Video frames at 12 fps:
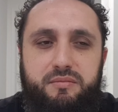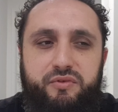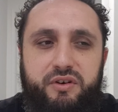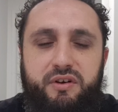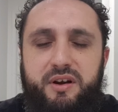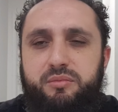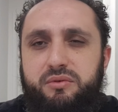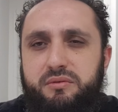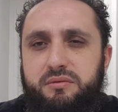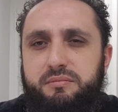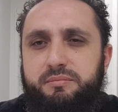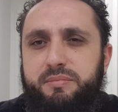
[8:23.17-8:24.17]

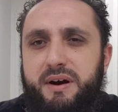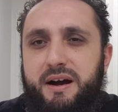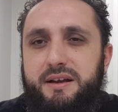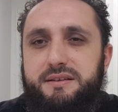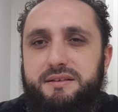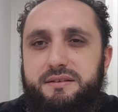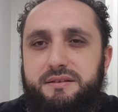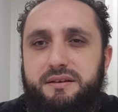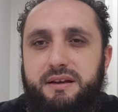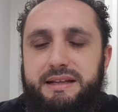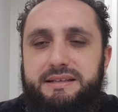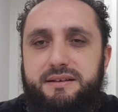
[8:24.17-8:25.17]
regrettable past
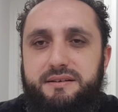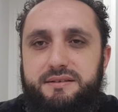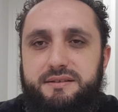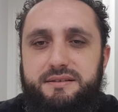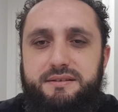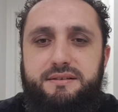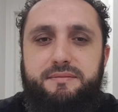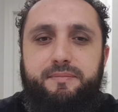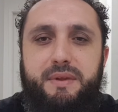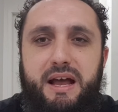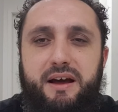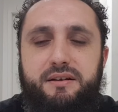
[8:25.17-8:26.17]
incidences,
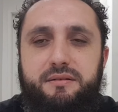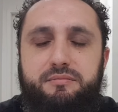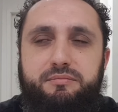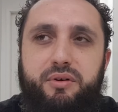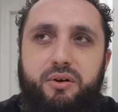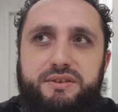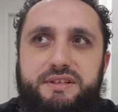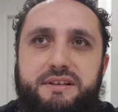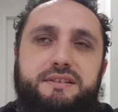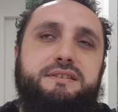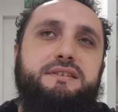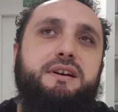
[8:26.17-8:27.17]
how to
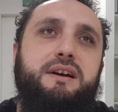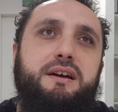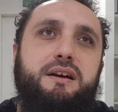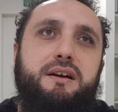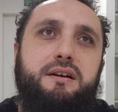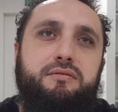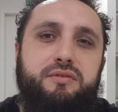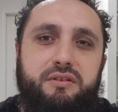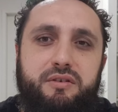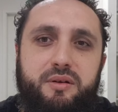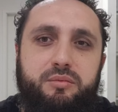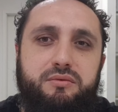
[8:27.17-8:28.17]
process
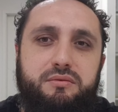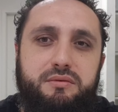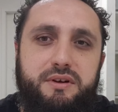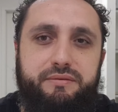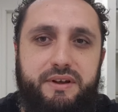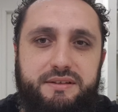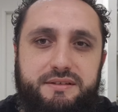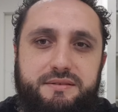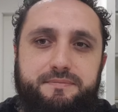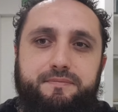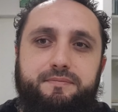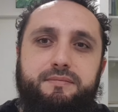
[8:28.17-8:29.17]
regrettable
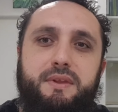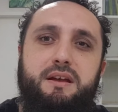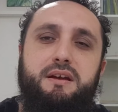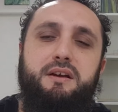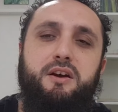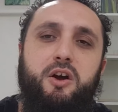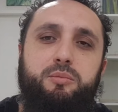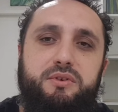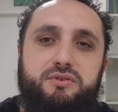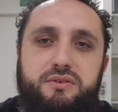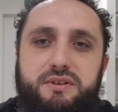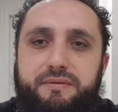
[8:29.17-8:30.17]
events. Hope you
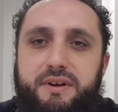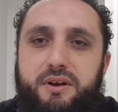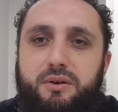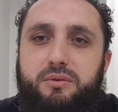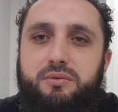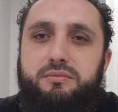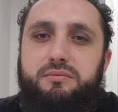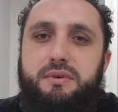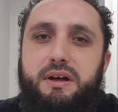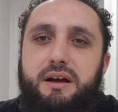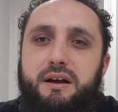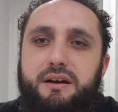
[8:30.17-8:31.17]
enjoyed the video.
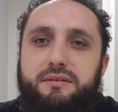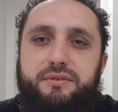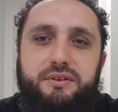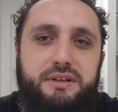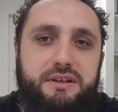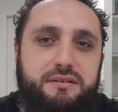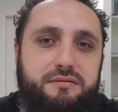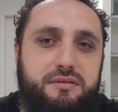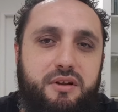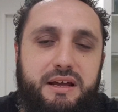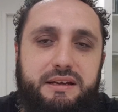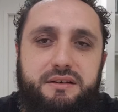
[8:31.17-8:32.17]
If you did,
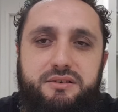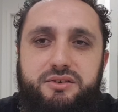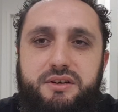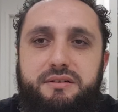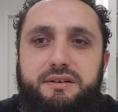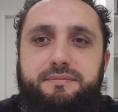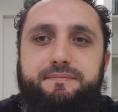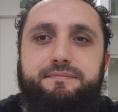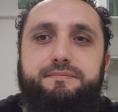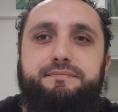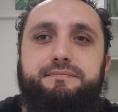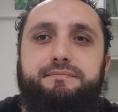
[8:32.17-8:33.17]
like it, share it,
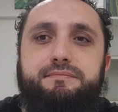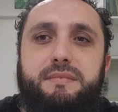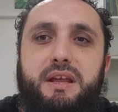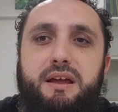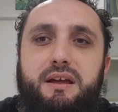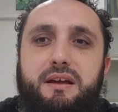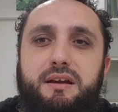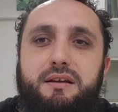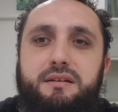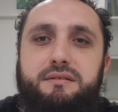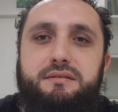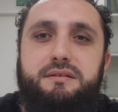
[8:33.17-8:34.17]

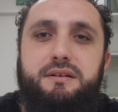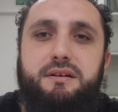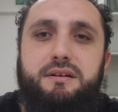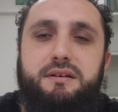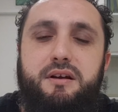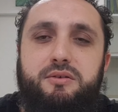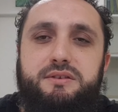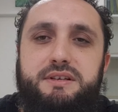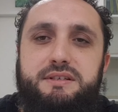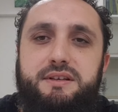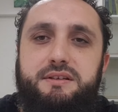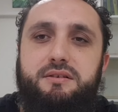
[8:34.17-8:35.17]
and I'll see
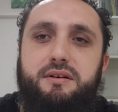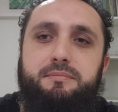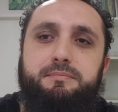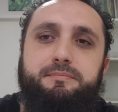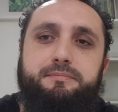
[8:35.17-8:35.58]
you next time.